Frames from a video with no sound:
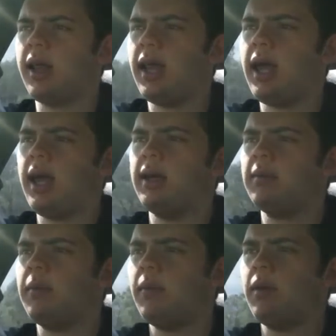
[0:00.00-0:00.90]
And
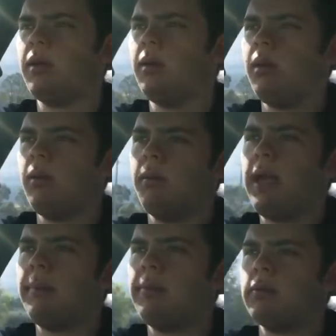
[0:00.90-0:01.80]

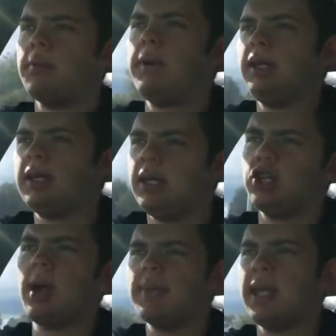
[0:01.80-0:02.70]
people immediately
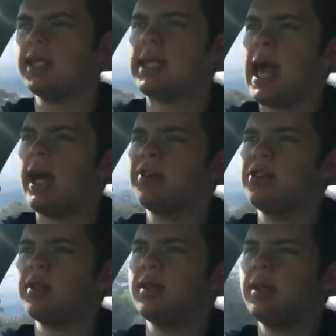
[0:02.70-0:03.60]
jumping into
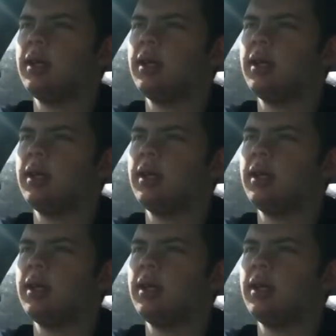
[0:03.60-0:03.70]
action,